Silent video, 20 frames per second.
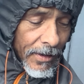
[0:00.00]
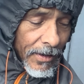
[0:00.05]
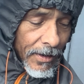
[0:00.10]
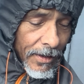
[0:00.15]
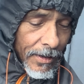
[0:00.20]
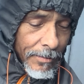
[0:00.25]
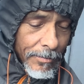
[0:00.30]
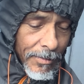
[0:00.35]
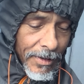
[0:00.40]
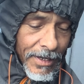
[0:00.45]

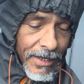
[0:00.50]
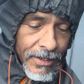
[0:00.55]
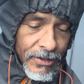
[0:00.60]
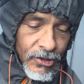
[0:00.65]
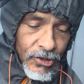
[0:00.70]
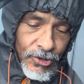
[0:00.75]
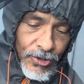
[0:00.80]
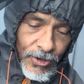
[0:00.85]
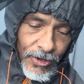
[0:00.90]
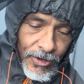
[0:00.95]
I'm kind of
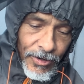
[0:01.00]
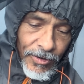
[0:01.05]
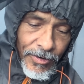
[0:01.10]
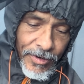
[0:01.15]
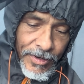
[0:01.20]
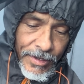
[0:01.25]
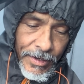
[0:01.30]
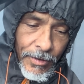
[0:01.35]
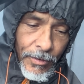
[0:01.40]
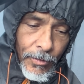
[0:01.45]

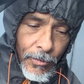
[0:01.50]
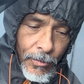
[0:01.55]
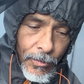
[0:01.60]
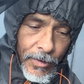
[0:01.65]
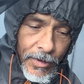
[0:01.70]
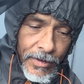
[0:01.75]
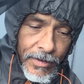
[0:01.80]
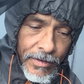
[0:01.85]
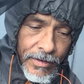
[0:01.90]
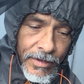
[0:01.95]
struggling
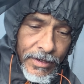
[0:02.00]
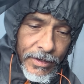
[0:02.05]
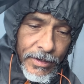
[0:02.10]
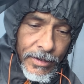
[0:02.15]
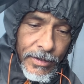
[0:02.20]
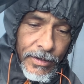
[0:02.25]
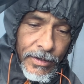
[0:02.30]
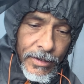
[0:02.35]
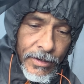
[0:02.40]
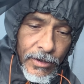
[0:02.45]
with
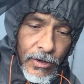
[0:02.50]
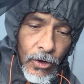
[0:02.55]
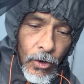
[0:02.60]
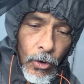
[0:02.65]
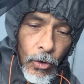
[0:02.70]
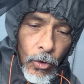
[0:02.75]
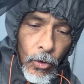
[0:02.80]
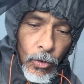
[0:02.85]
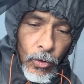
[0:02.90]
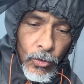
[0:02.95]
the
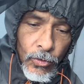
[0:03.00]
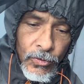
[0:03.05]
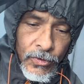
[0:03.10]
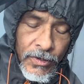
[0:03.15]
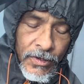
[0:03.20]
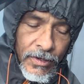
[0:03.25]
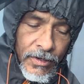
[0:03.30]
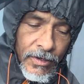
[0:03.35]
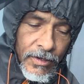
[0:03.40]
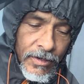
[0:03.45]

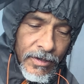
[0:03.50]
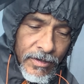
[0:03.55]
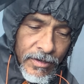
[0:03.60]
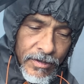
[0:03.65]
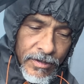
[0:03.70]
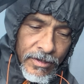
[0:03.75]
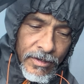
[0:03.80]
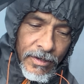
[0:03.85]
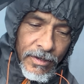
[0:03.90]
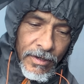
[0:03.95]
cold
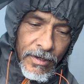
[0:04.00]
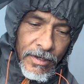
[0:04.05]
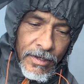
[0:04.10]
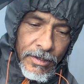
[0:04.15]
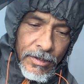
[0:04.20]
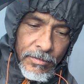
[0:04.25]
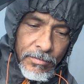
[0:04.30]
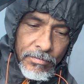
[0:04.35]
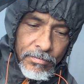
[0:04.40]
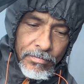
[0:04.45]

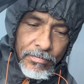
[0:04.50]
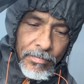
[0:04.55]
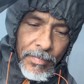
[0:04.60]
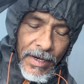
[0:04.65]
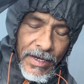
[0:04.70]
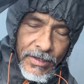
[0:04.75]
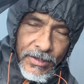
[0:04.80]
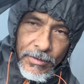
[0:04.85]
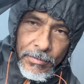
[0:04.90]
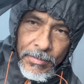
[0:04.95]
in
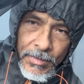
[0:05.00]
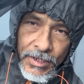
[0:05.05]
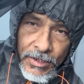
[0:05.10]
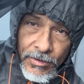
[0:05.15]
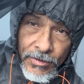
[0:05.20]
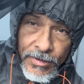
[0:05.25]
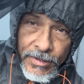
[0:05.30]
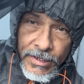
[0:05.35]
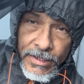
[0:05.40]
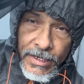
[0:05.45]
about the
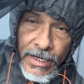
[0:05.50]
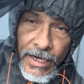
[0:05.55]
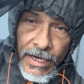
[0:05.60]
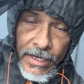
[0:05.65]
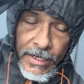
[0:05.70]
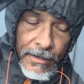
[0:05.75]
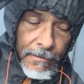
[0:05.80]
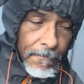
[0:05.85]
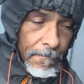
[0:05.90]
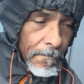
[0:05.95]
middle of the
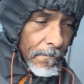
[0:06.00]
night.